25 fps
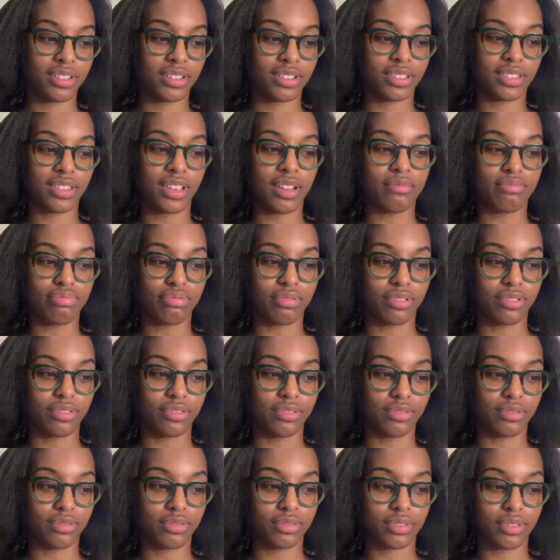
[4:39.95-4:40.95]
sub
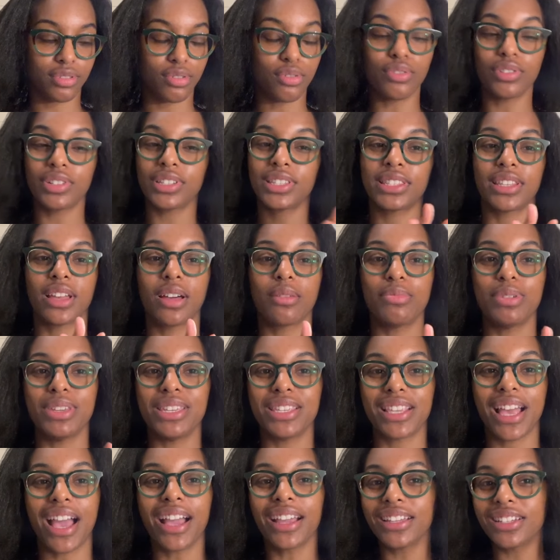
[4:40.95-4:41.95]
pros or subbies.
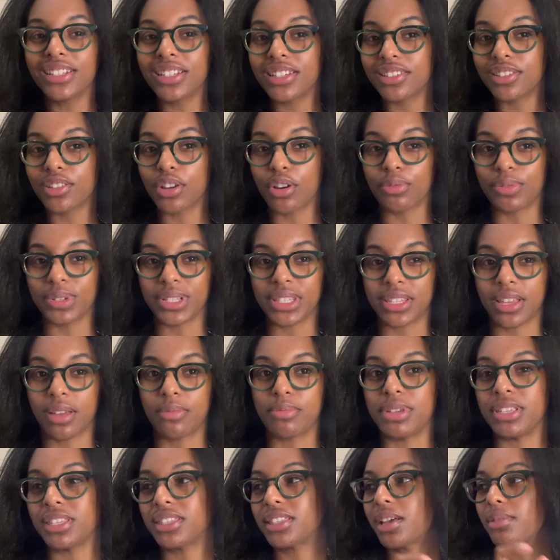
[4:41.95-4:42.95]
I can just go with
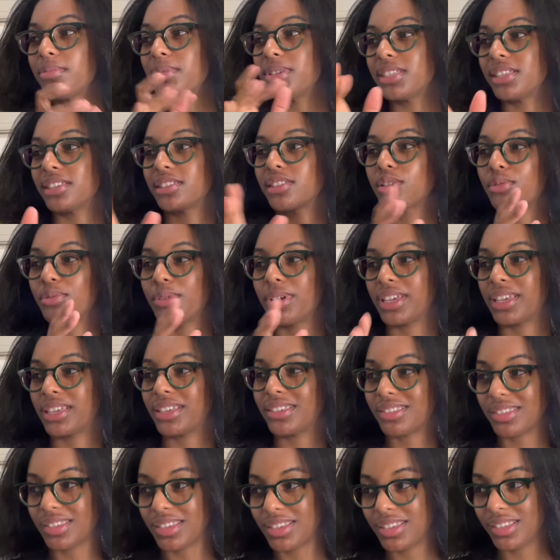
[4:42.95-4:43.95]
subbies. Subbies is quick,
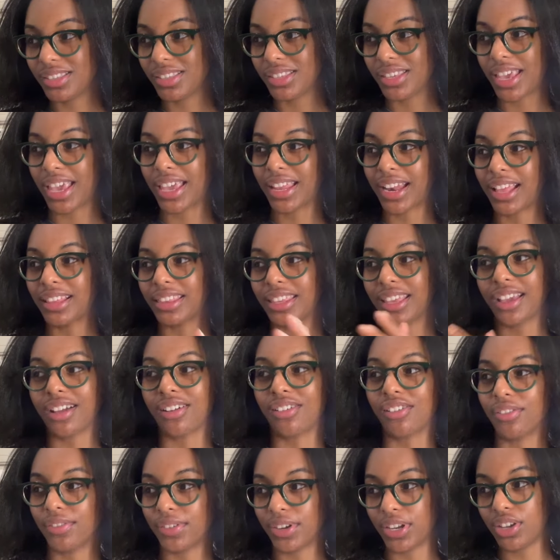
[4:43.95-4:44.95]
it's easy, and I think I
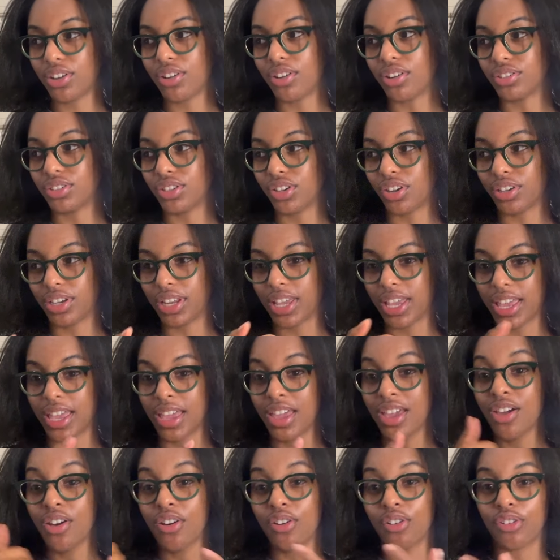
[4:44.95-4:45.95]
already called y'all that
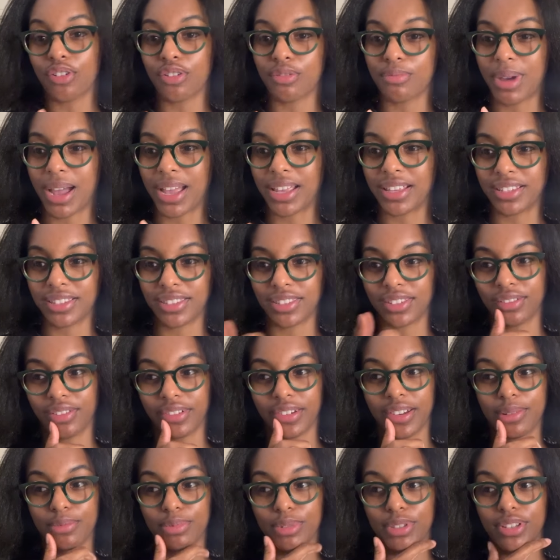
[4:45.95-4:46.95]
on my
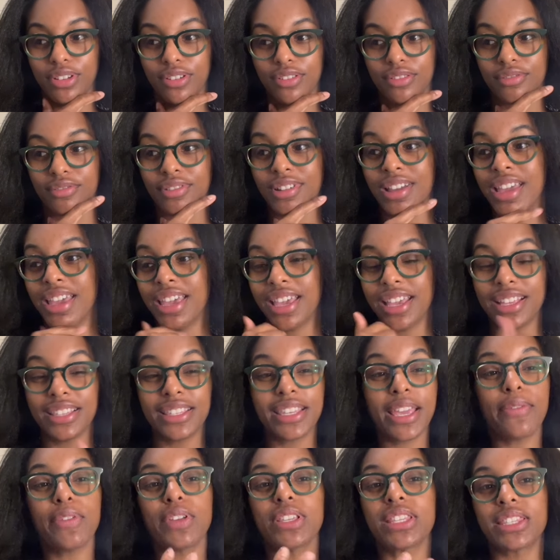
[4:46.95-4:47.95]
Instagram. So it's
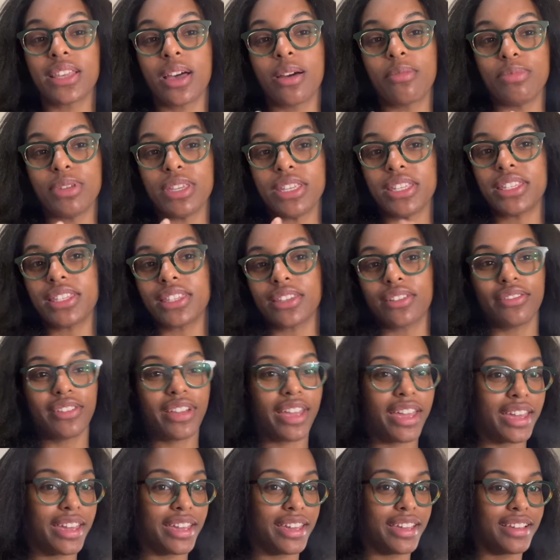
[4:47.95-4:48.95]
giving subbies,
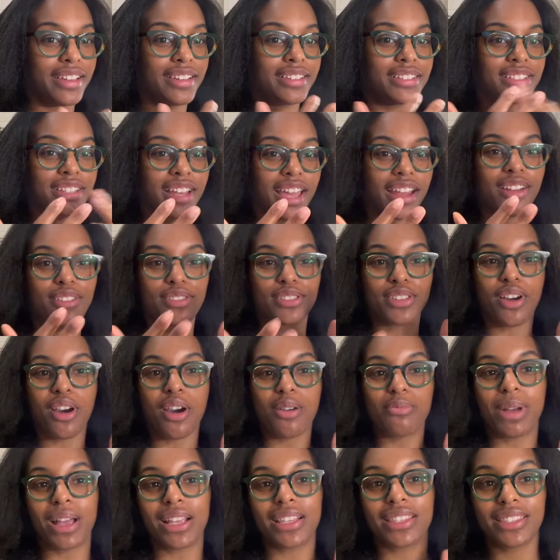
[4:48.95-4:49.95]
okay? Shout out to all
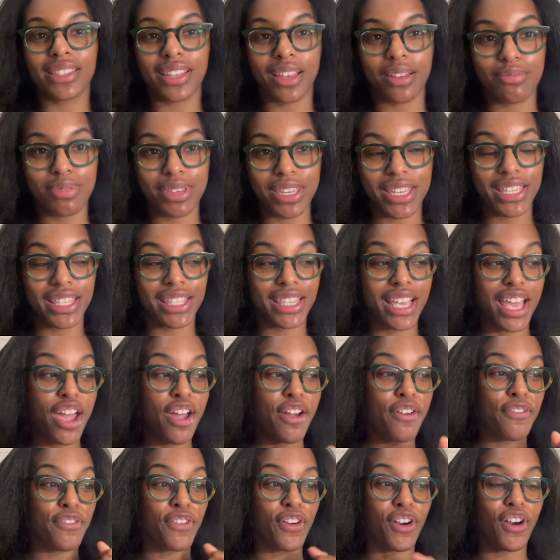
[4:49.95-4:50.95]
my subbies
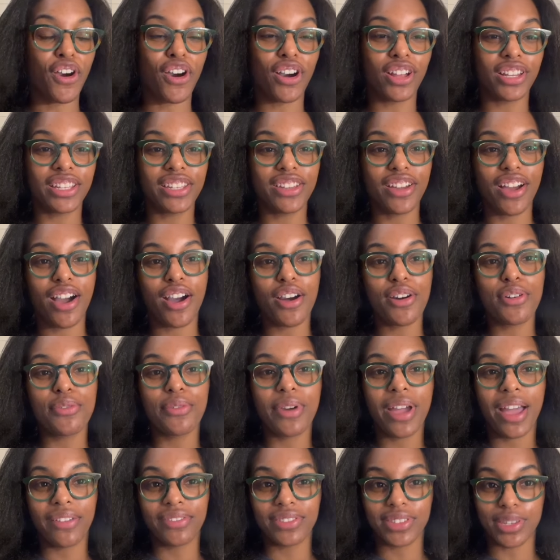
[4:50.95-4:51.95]
for all of y'all who
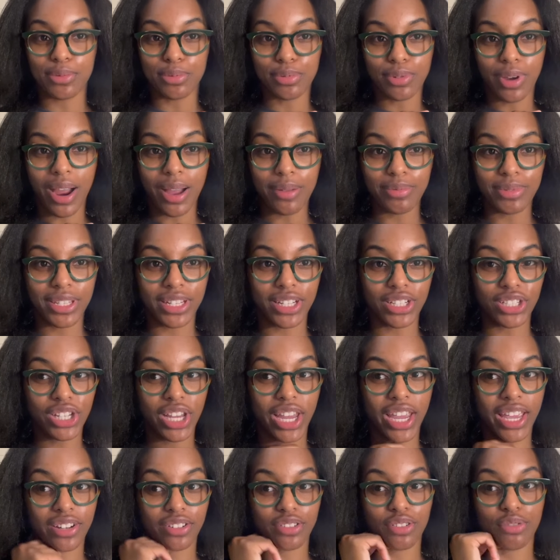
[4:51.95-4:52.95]
have subscribed to the
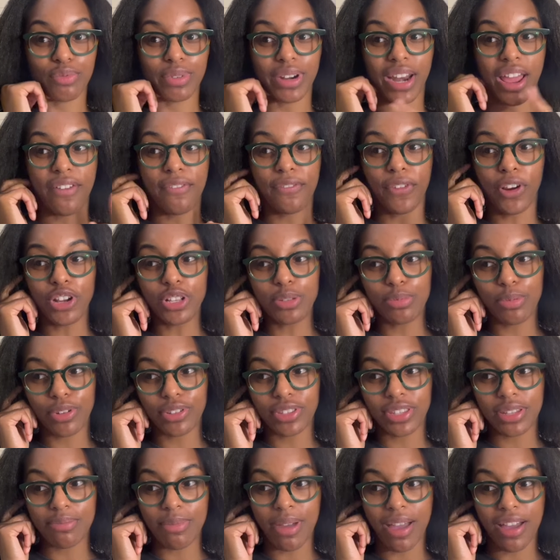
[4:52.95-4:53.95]
channel. When I first
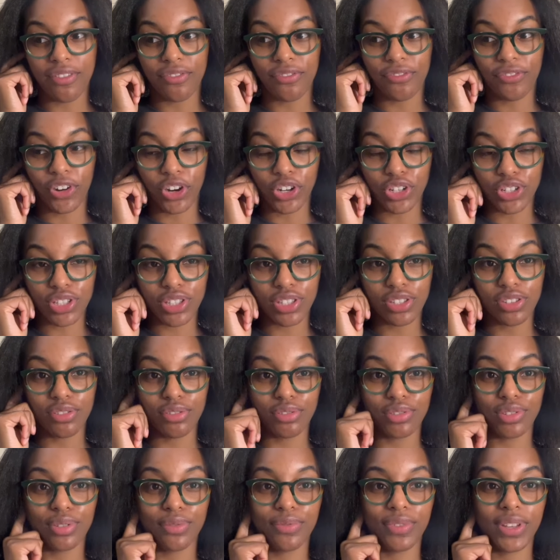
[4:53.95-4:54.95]
posted my first
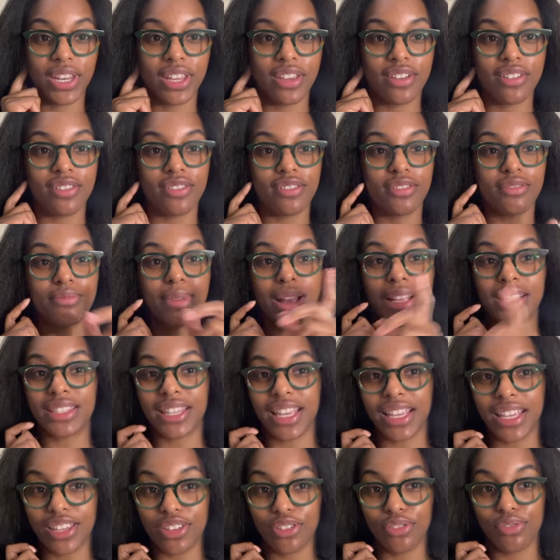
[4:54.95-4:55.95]
YouTube video, my
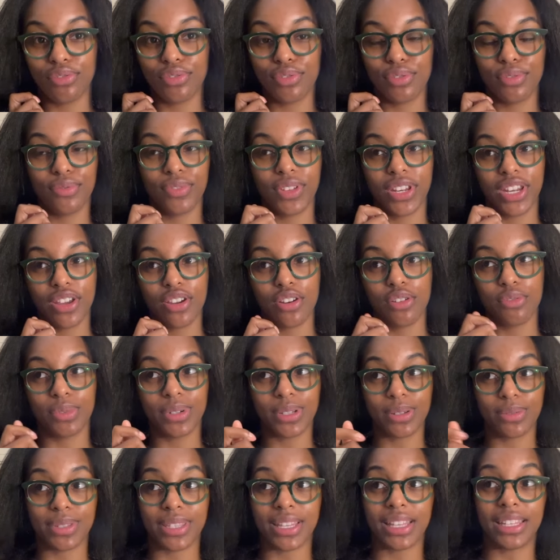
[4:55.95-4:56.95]
second YouTube video,
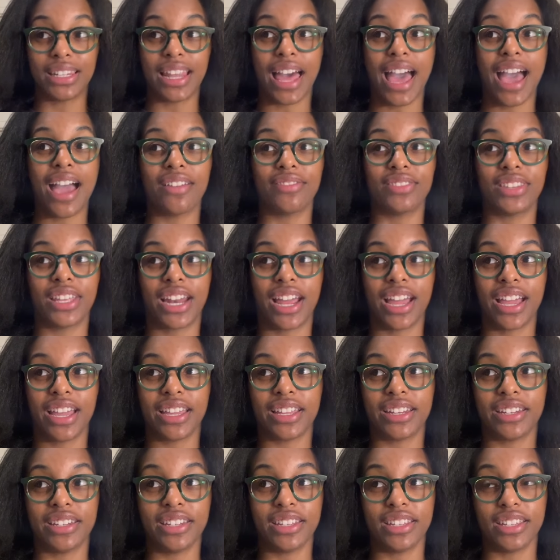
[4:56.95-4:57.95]
which was a live that I
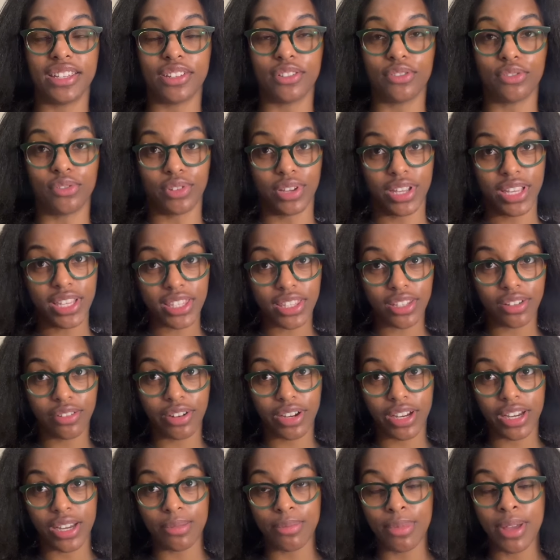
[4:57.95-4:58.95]
had did on
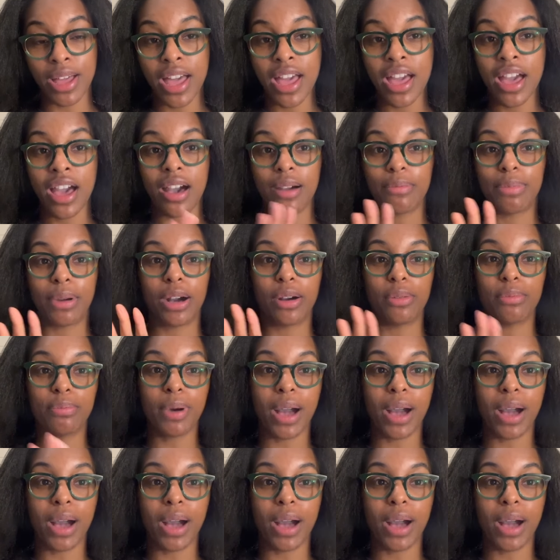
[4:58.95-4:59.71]
Instagram about